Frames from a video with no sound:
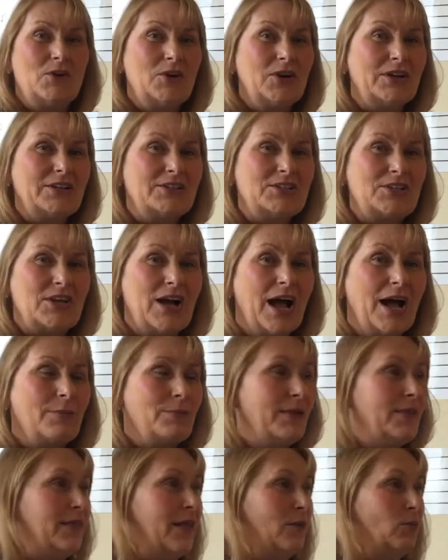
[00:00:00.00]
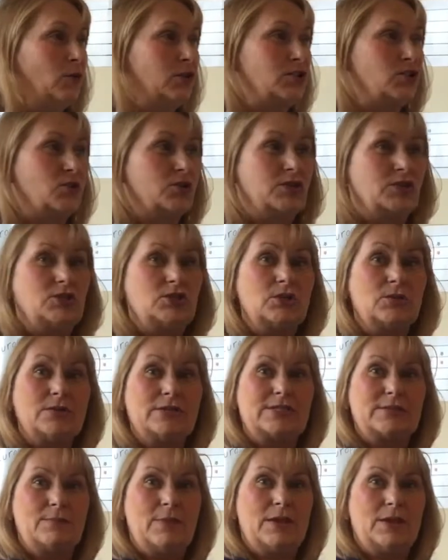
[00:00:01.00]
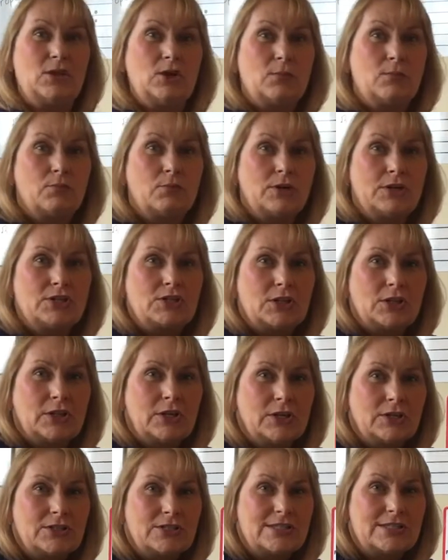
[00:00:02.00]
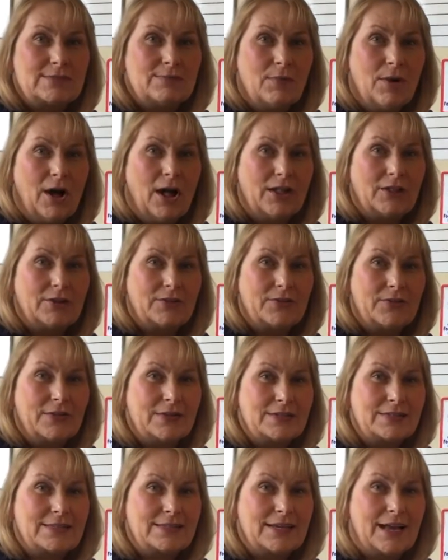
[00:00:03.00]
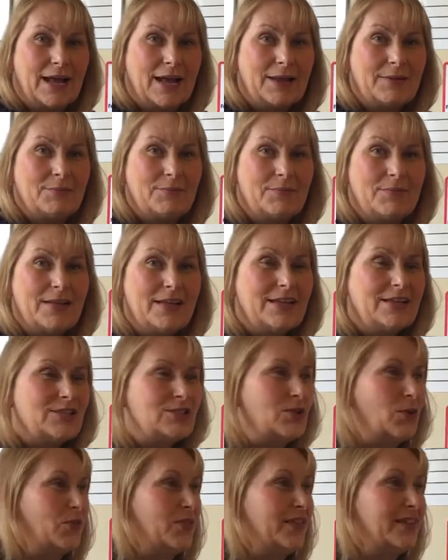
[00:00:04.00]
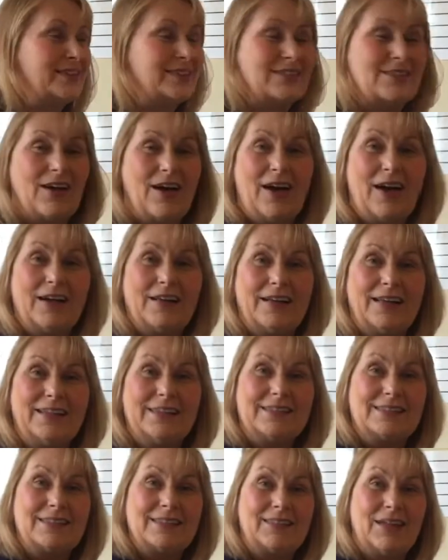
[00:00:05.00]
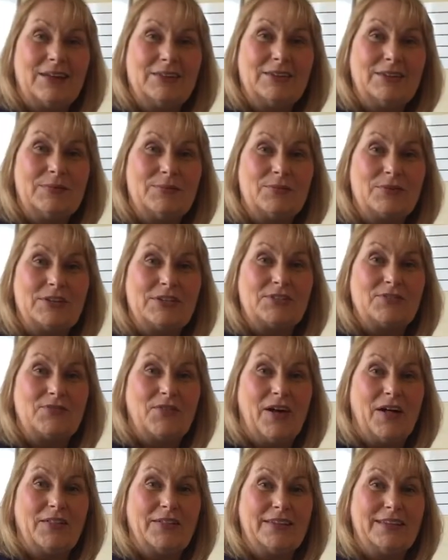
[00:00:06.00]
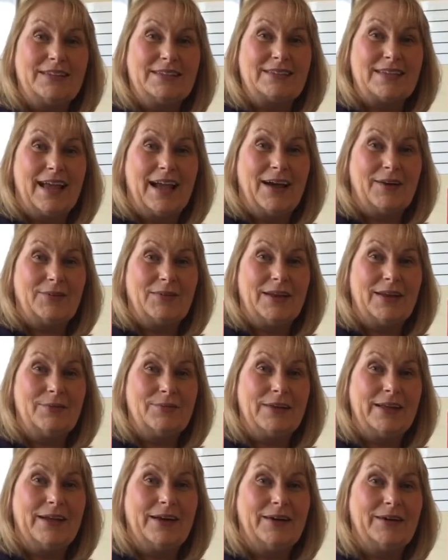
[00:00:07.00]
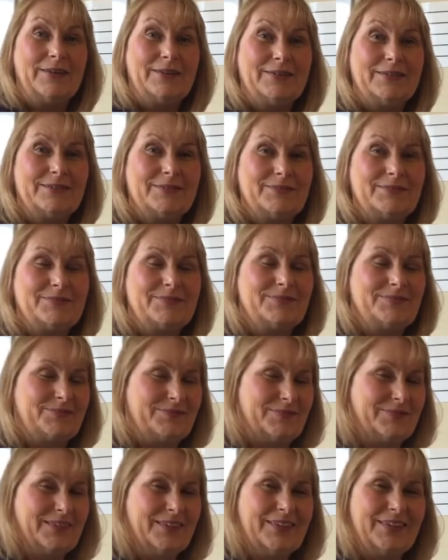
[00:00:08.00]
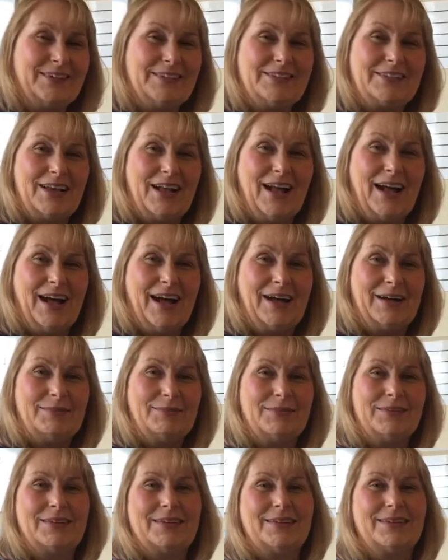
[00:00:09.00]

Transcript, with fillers: Good job. And then what you can do is make your bridge a little smaller this time. So this song is London Bridge Falling Down. Here we go. Good job.